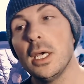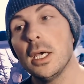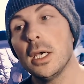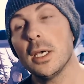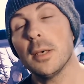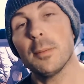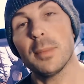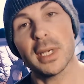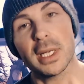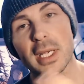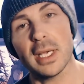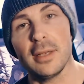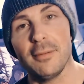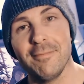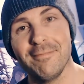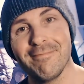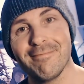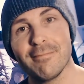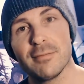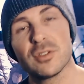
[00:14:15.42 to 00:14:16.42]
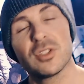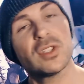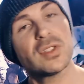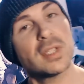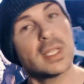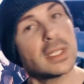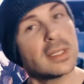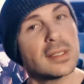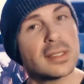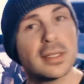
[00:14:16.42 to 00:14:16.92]
But again, just
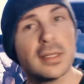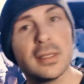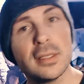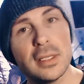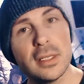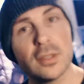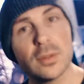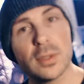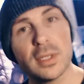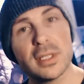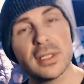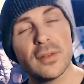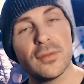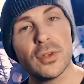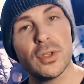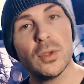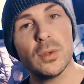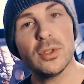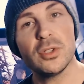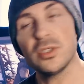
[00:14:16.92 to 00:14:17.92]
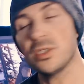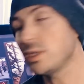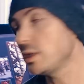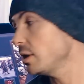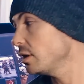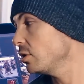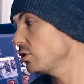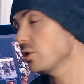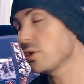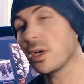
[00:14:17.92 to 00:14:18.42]
like the Cintiq
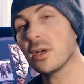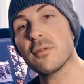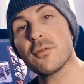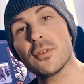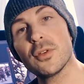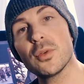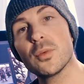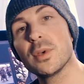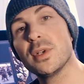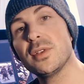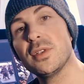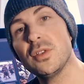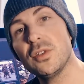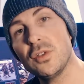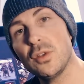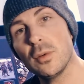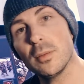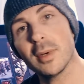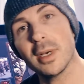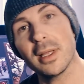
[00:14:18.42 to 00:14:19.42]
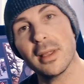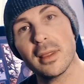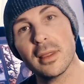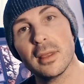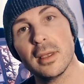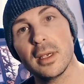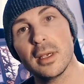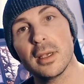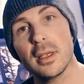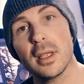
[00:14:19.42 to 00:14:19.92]
27QHD, not for the reasons you might
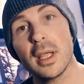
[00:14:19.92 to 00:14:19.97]
think.